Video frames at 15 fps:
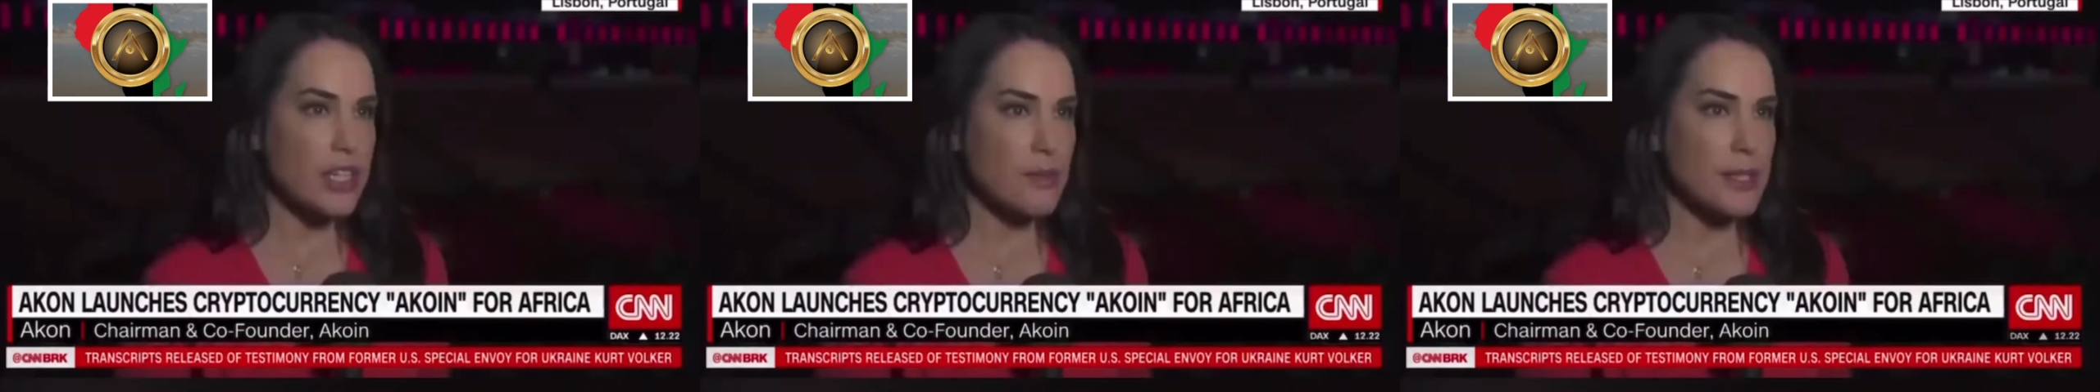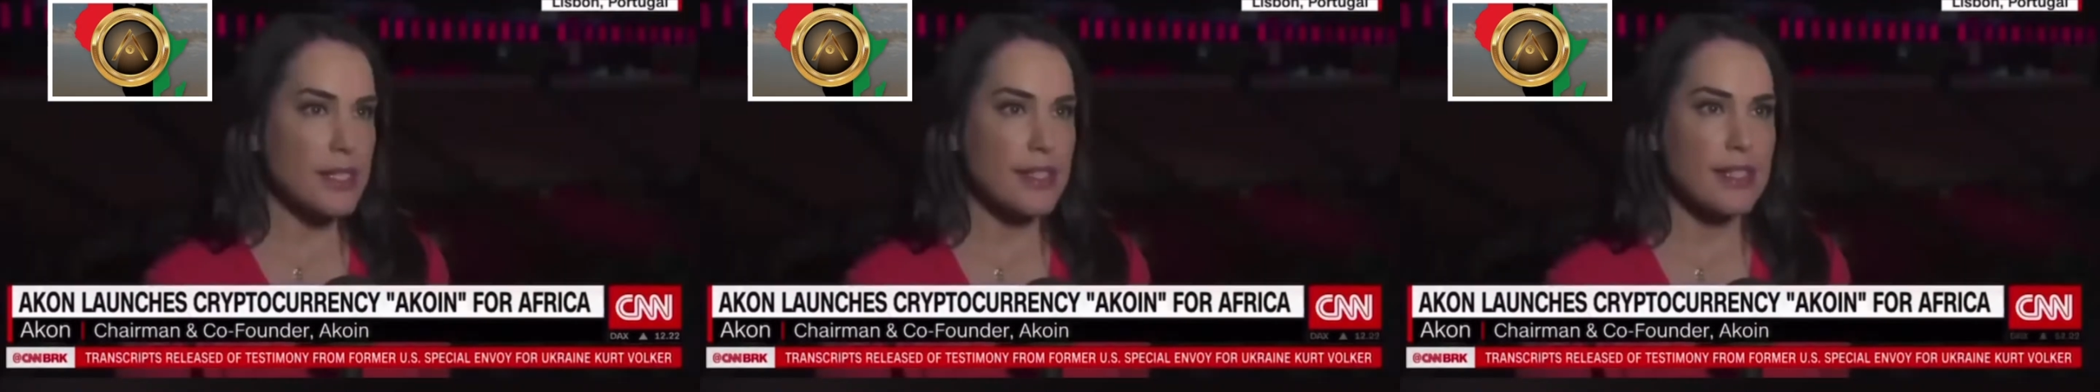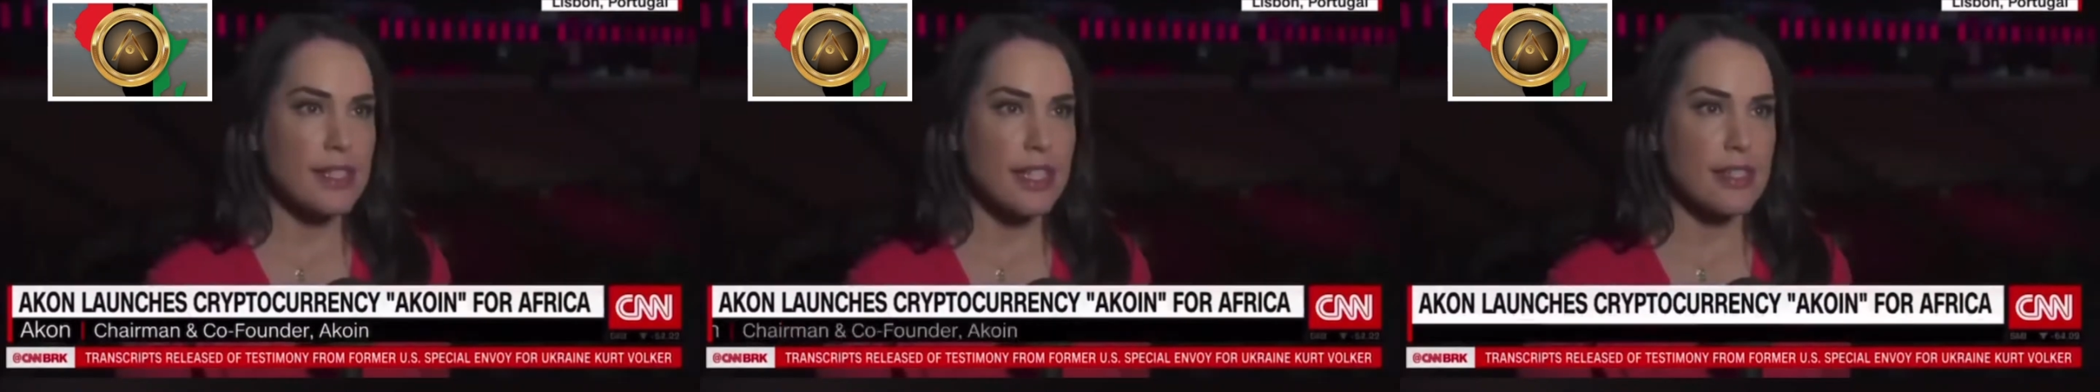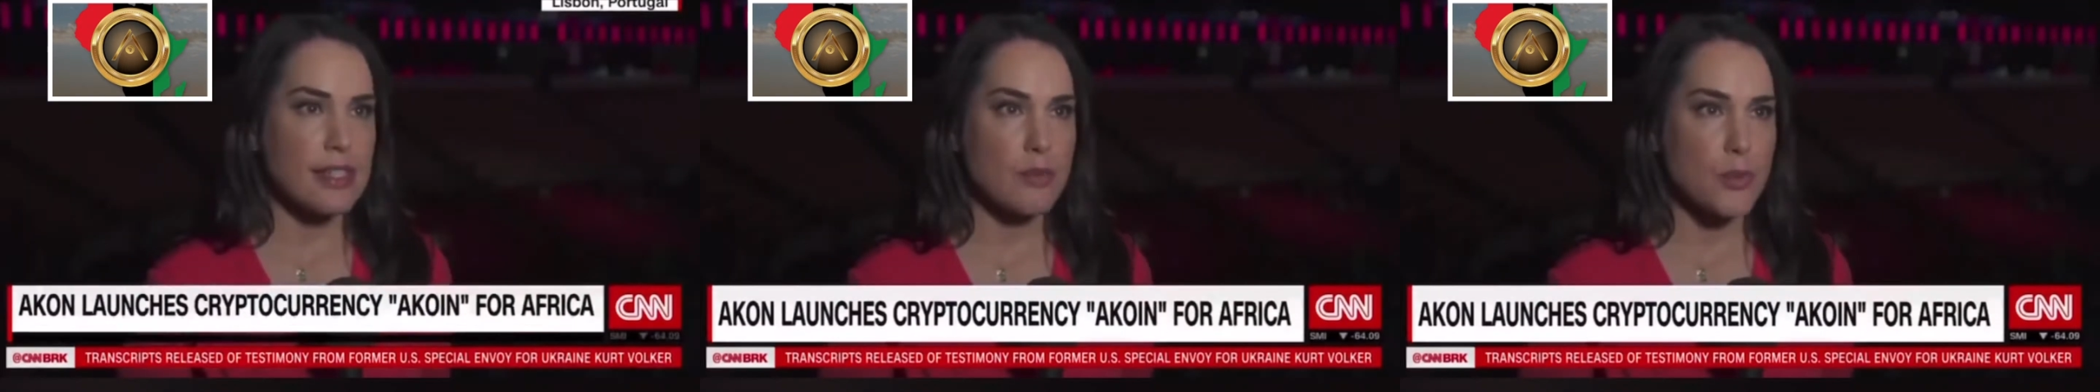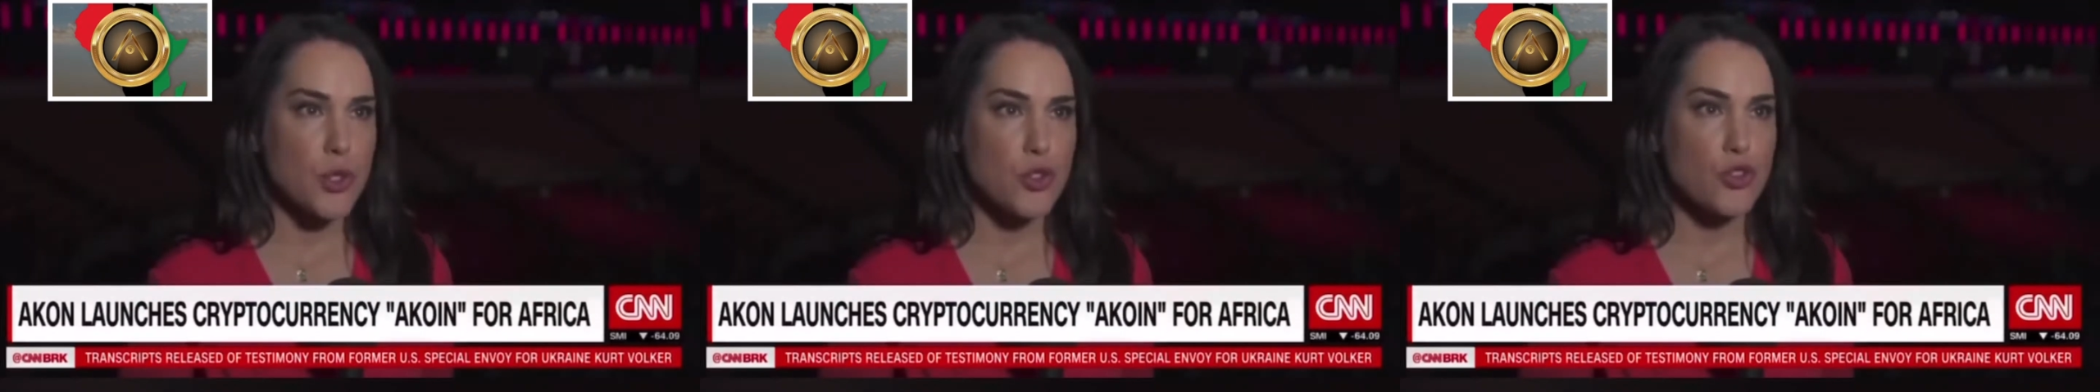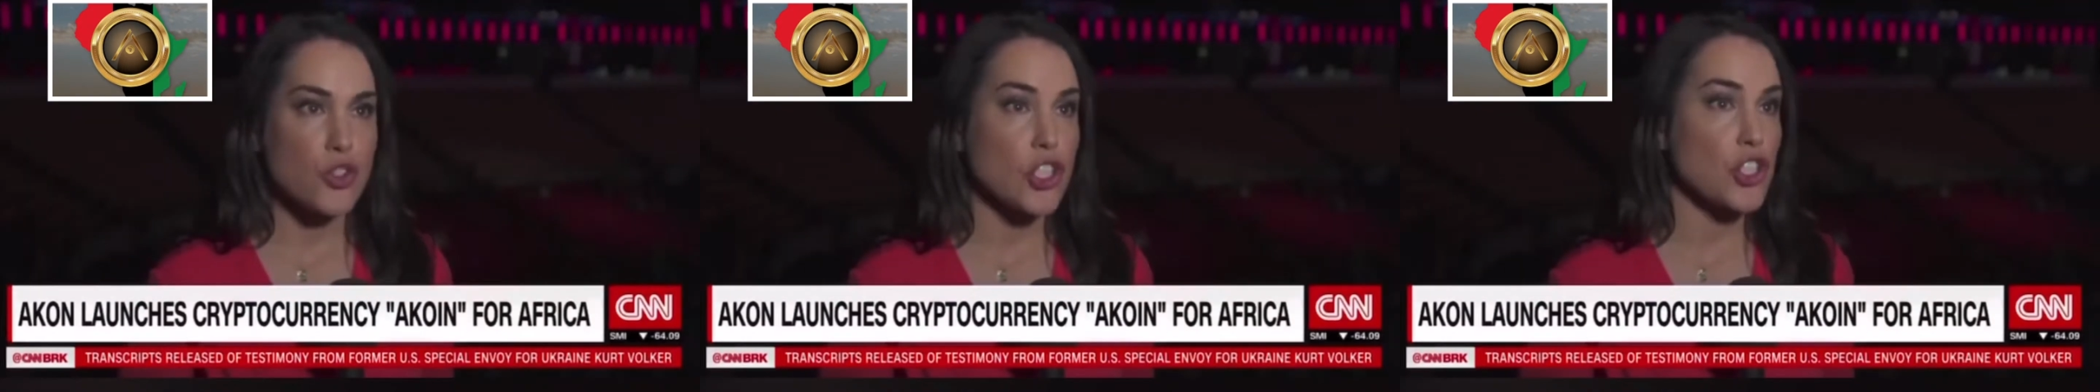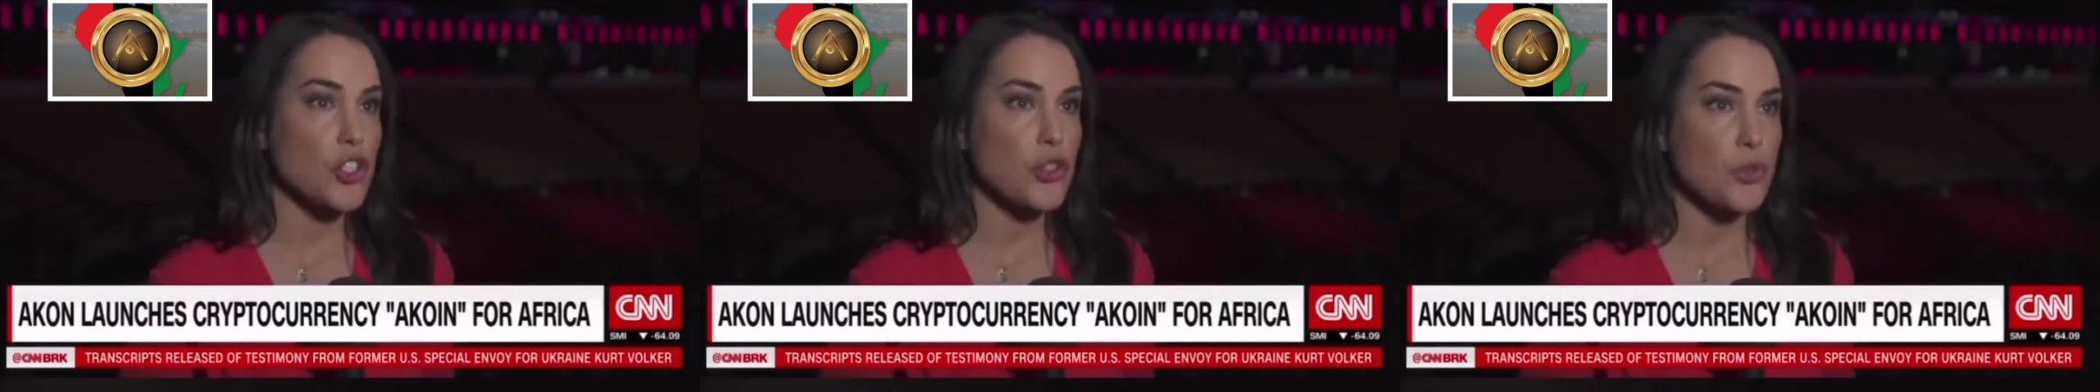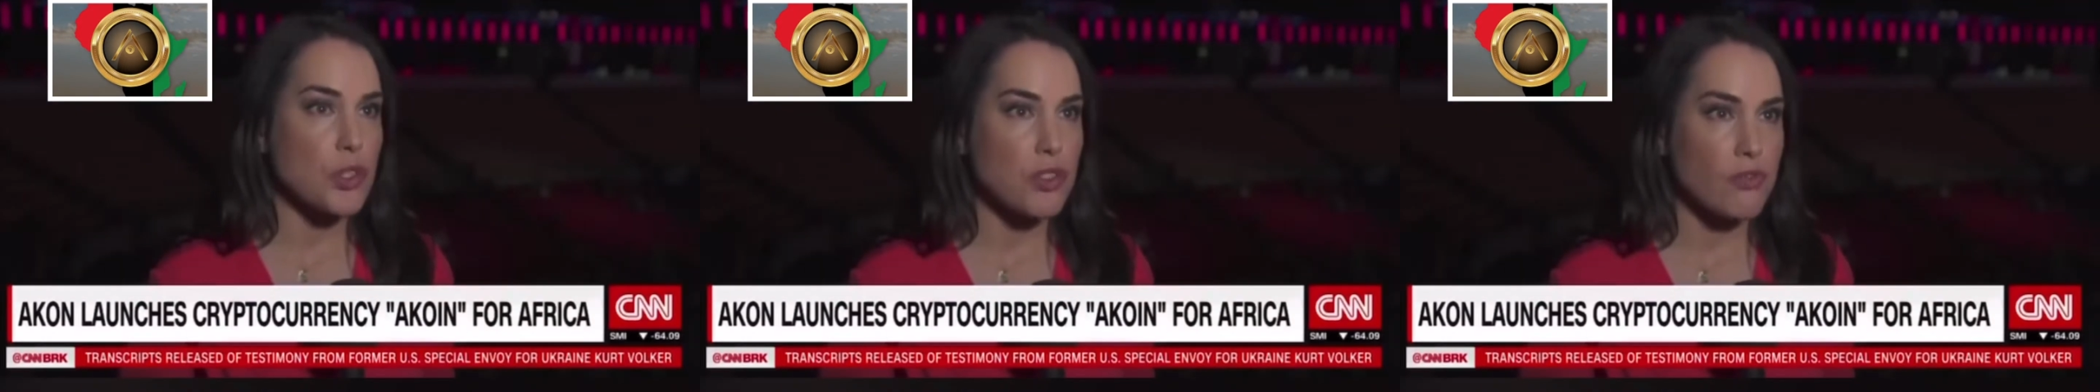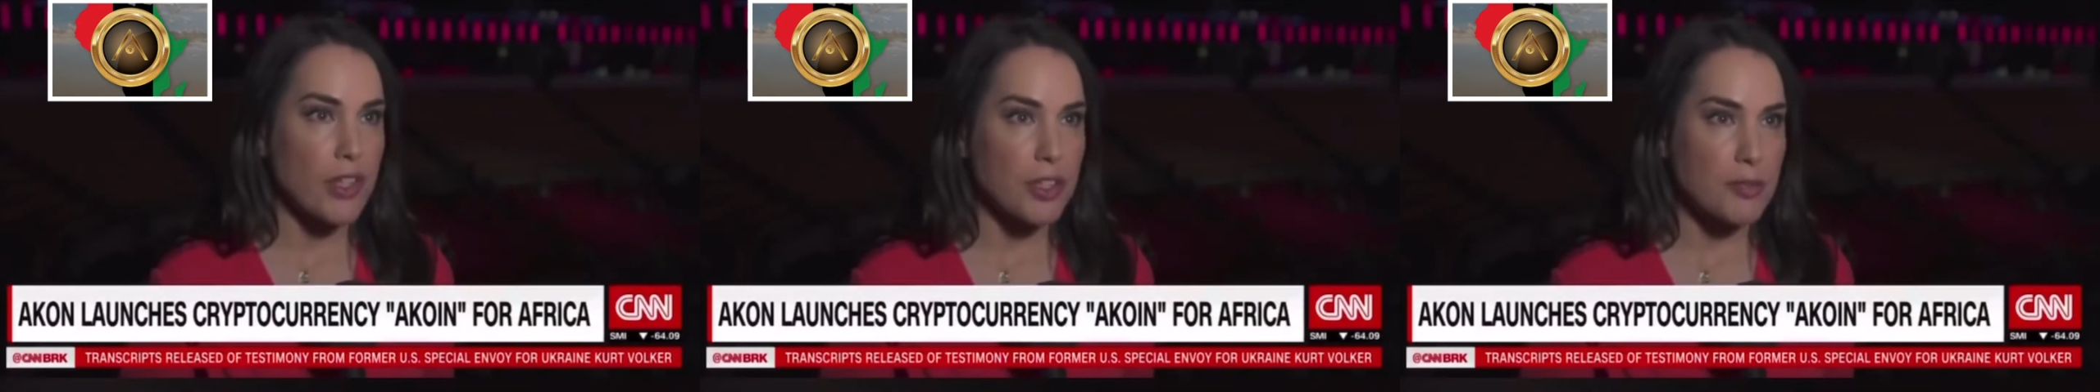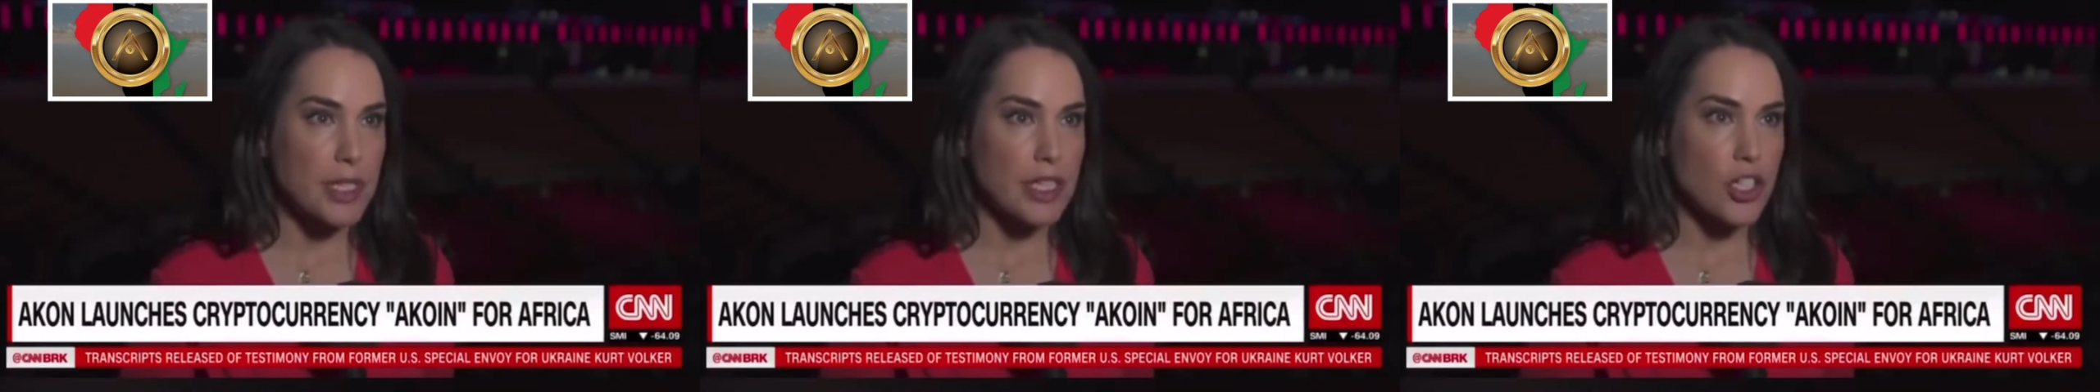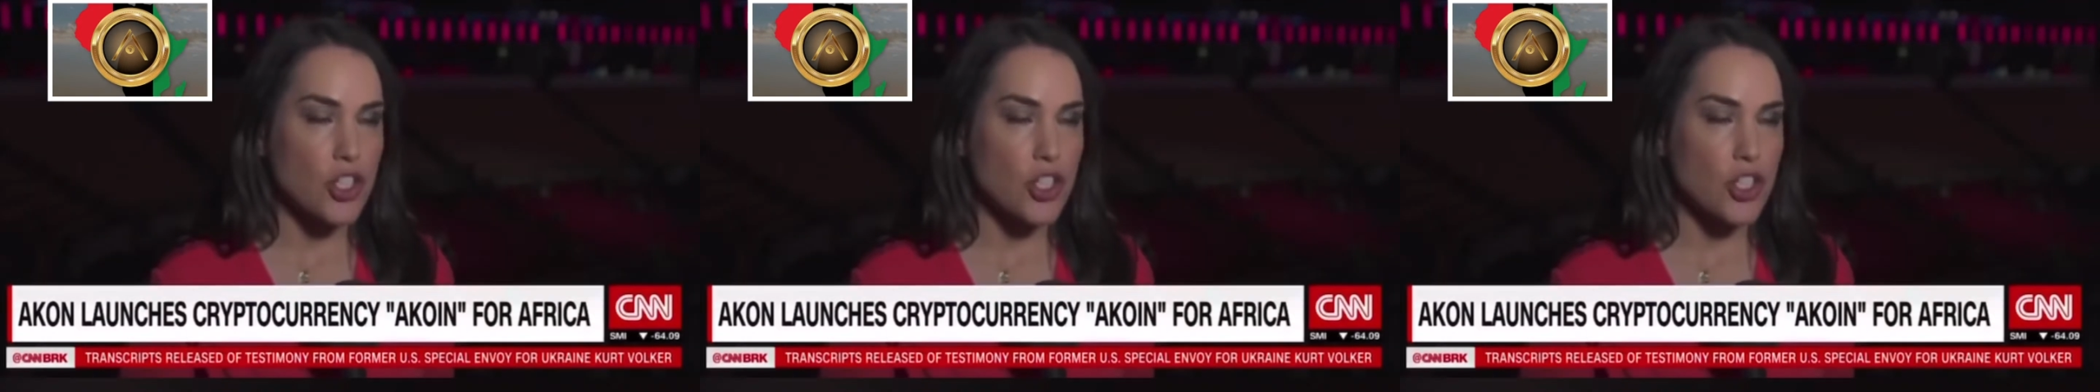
had some success in more traditional development